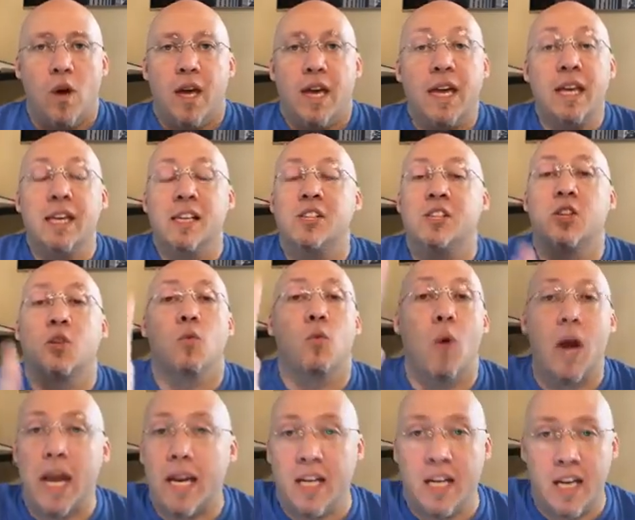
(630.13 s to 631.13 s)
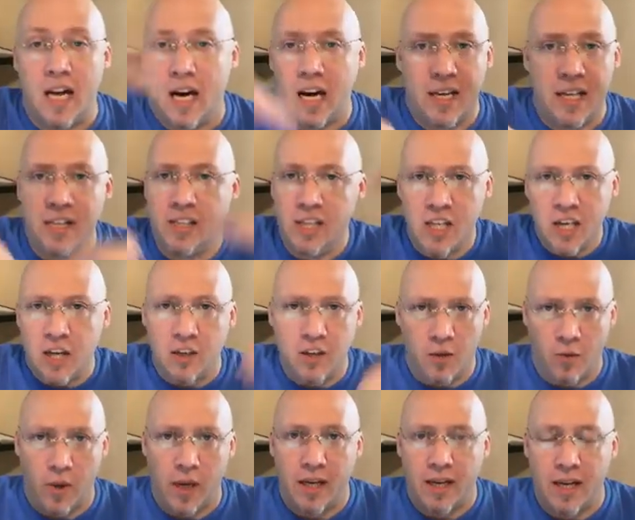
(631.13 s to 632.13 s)
He is the way to God. He's the only
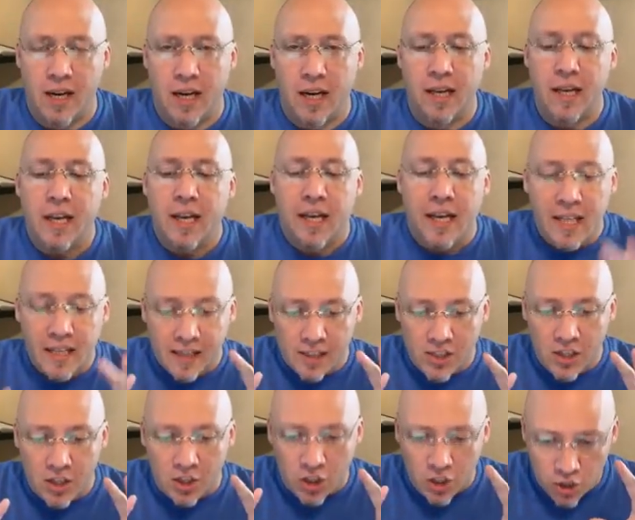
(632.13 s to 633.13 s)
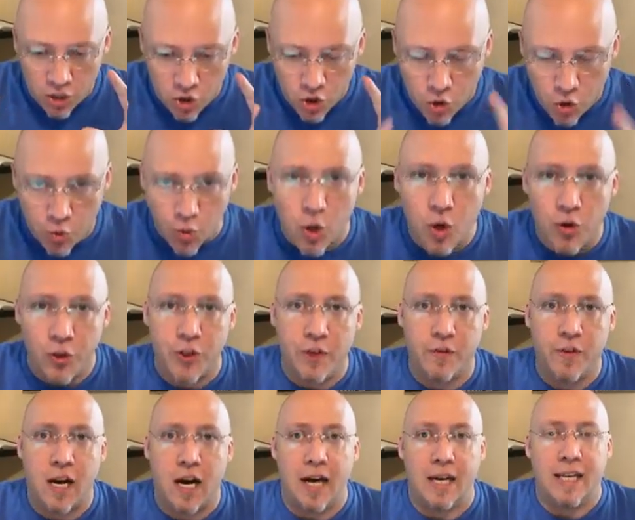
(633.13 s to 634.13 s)
way to God. He is the truth
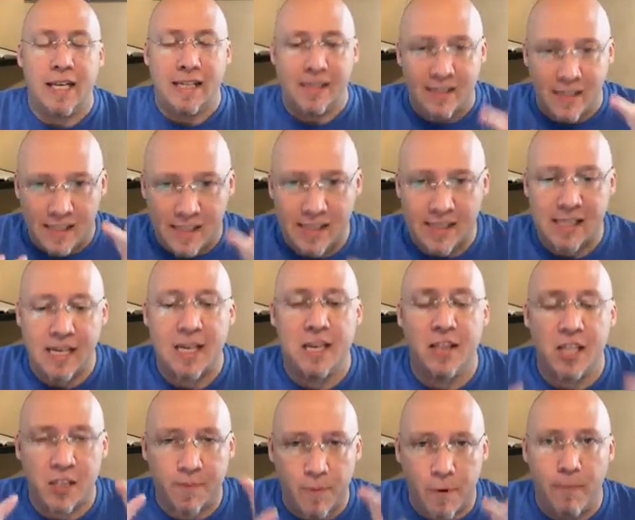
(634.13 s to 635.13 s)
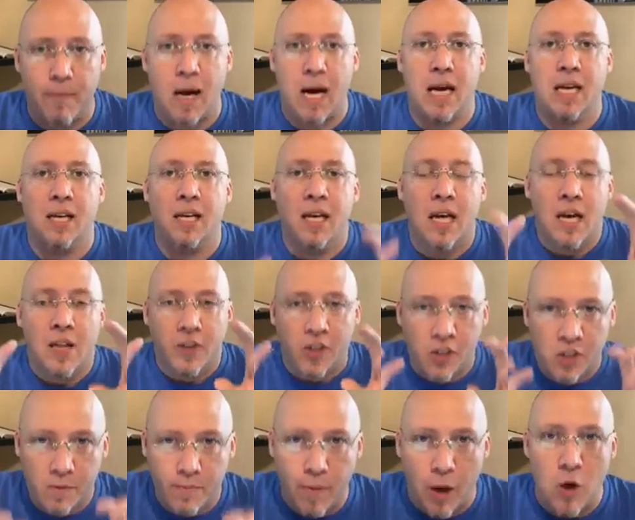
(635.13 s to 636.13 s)
of God. He is the seed, the spermata, the
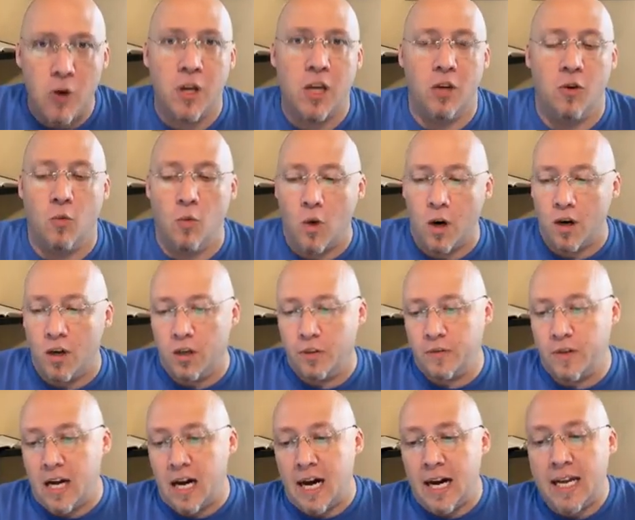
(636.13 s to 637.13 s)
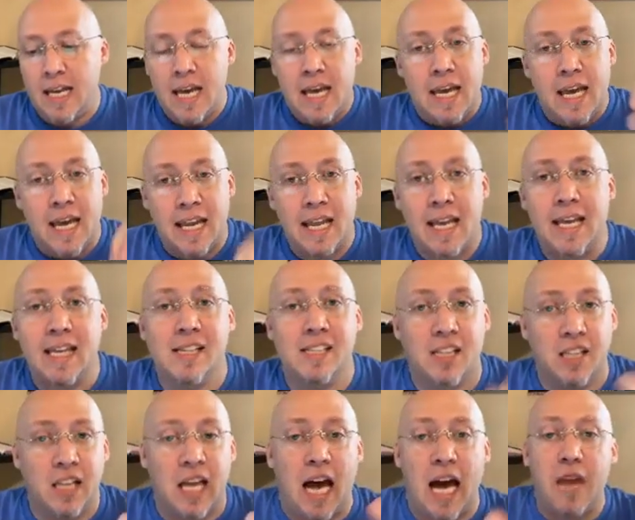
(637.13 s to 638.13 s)
spoken word of God, and He is
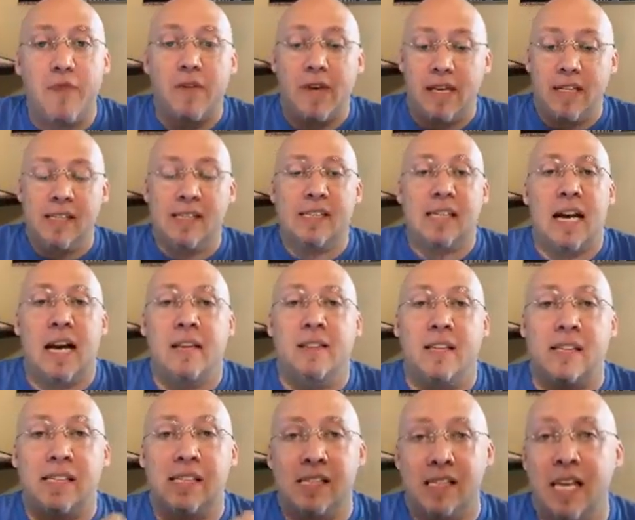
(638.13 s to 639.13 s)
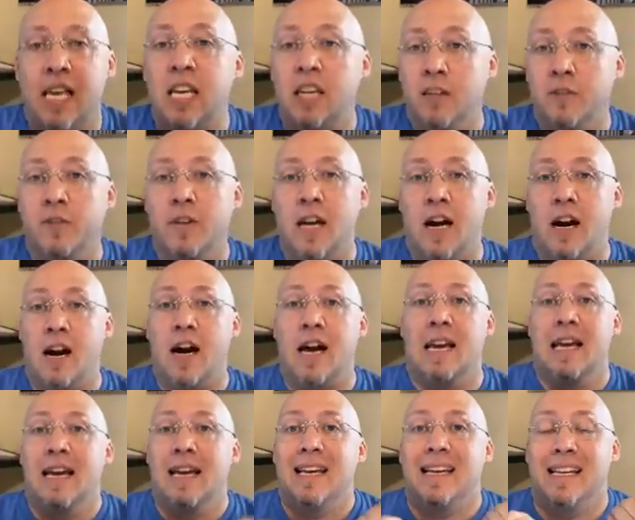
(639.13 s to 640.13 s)
life. Inside the seed of
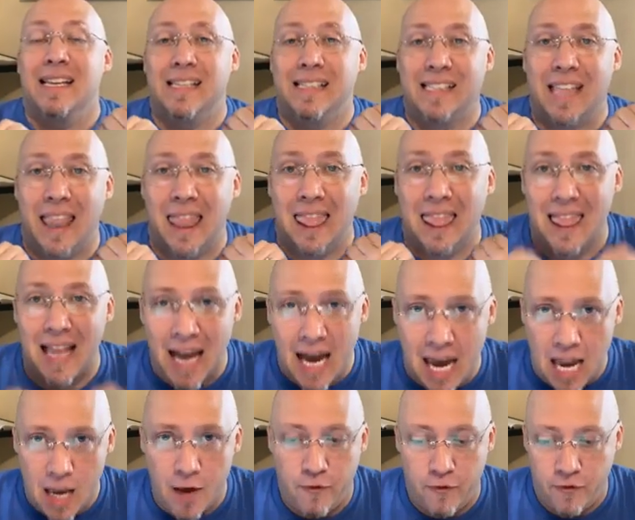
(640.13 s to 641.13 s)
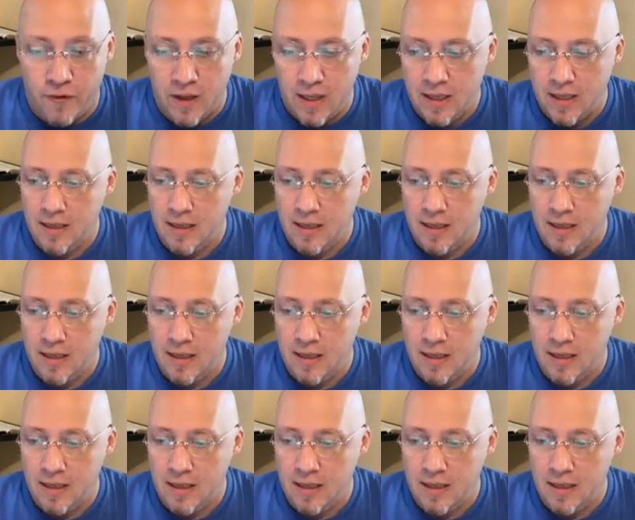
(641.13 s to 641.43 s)
God is life.